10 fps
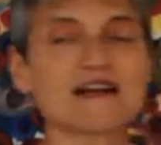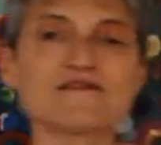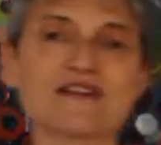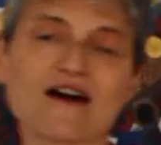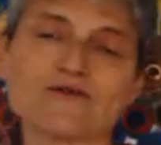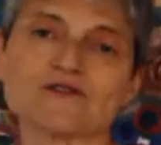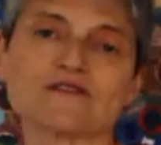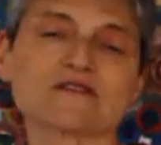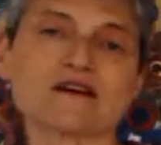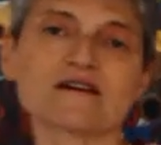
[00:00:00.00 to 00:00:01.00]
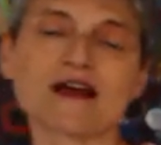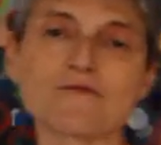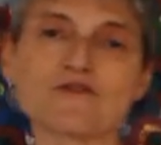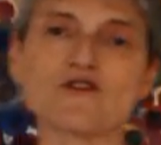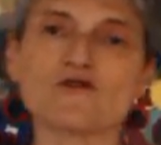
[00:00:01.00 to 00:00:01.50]
ninth house,
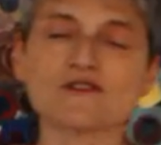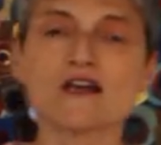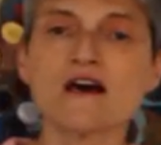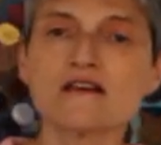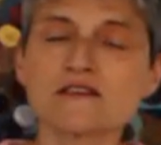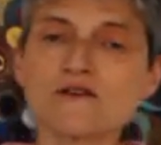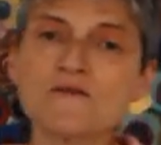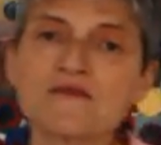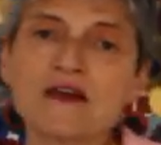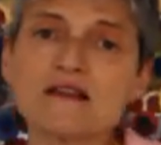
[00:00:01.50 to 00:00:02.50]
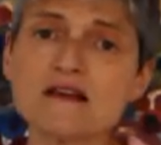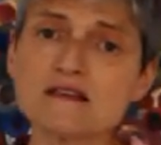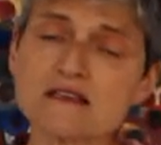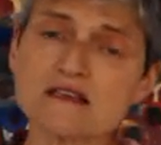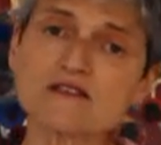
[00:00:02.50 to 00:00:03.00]
Capricorns. So
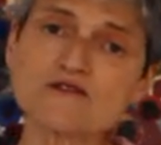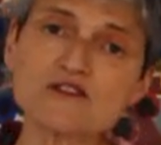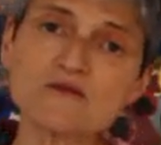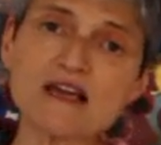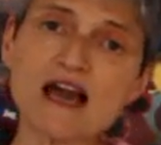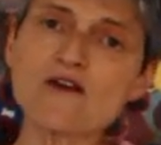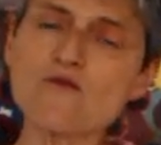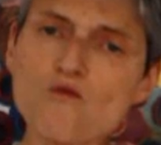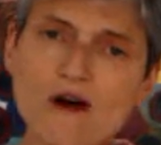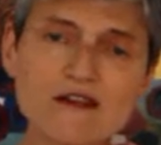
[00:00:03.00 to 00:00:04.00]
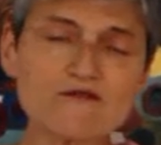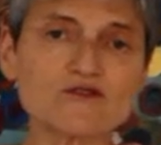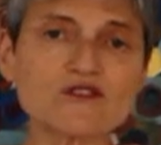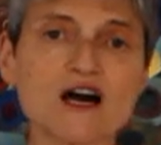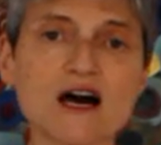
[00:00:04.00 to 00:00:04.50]
this is going to be a
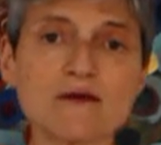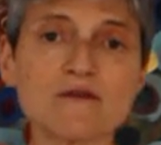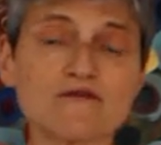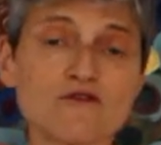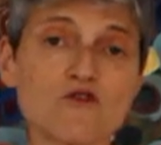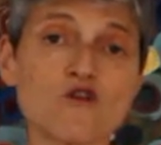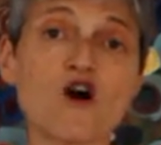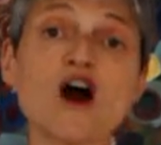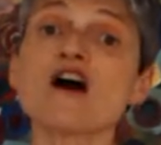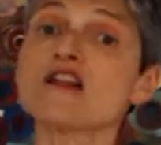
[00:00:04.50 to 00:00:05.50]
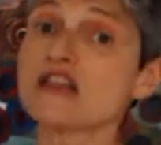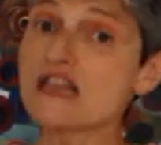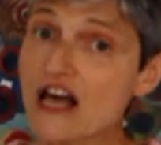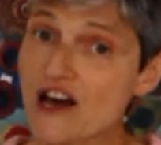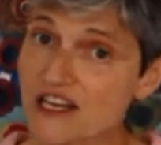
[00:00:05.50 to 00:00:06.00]
wonderful time for
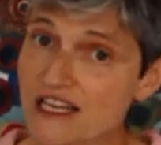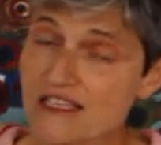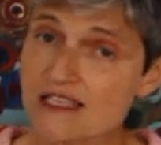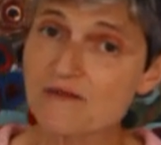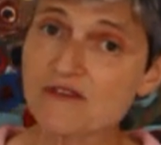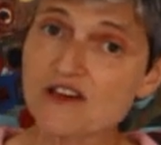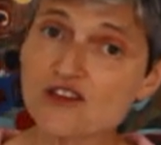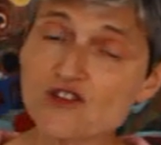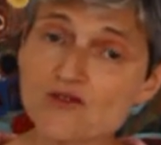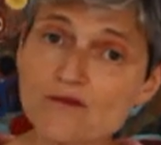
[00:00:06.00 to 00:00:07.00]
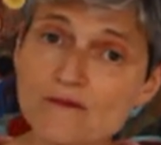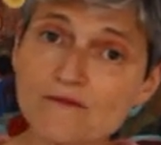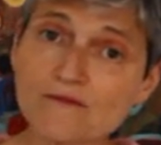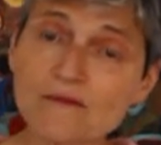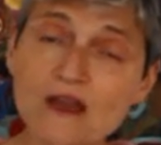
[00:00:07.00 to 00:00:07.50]
learning something new.
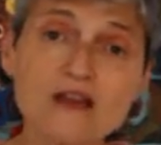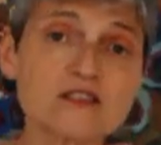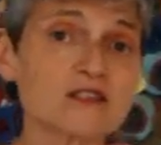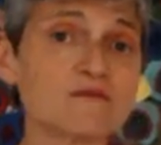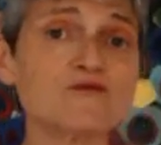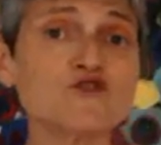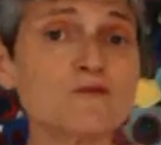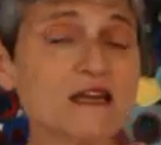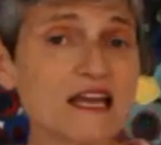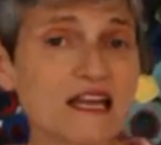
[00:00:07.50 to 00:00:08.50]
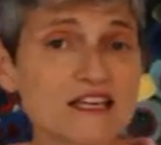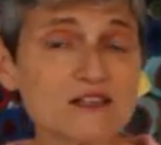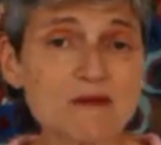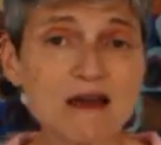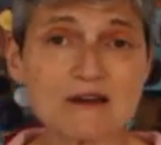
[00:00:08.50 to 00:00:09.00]
Some new
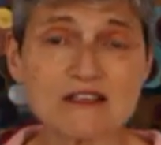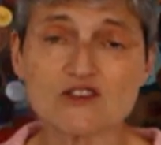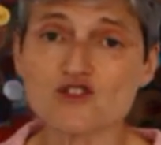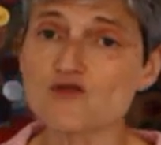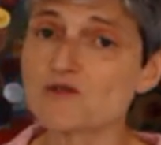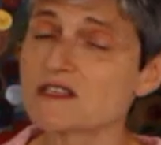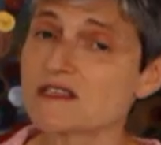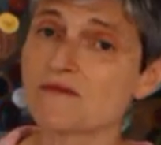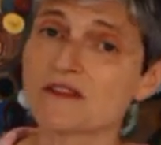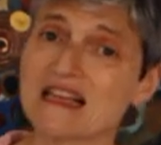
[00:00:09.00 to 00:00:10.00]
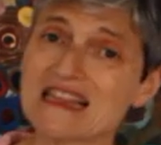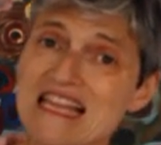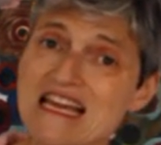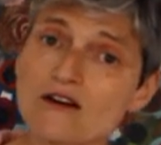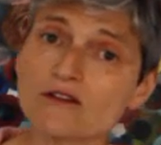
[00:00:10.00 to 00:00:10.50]
beginnings maybe to do with something
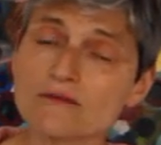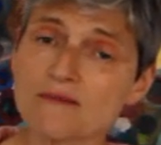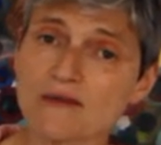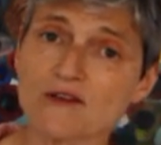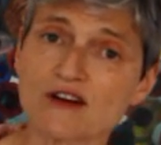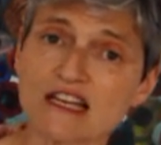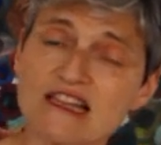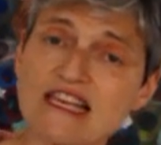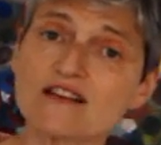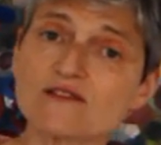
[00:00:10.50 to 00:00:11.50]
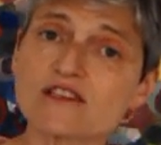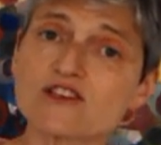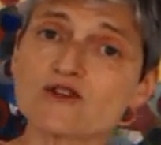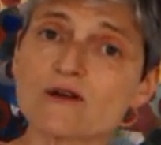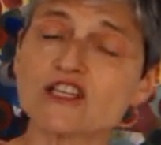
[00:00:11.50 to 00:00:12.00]
legal. Maybe you've had a legal
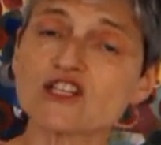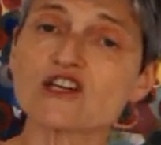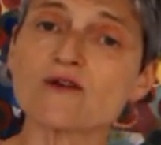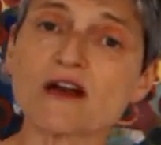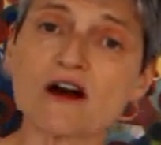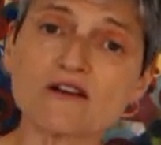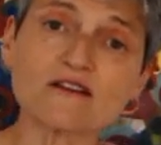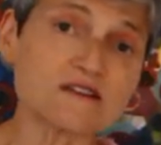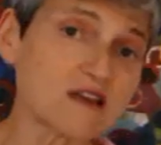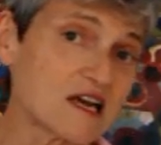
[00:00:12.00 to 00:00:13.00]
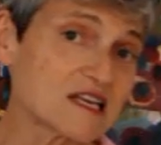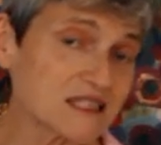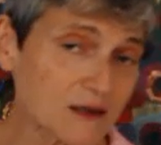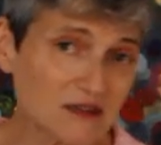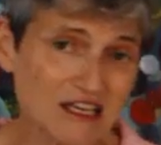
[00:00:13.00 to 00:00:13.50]
situation going on and
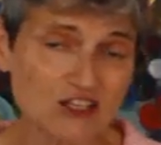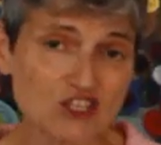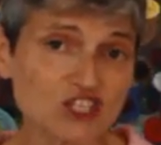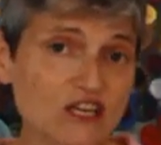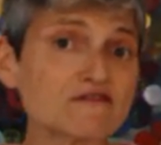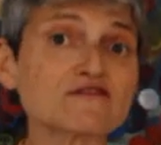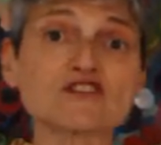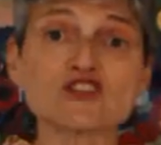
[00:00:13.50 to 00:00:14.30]
something can shift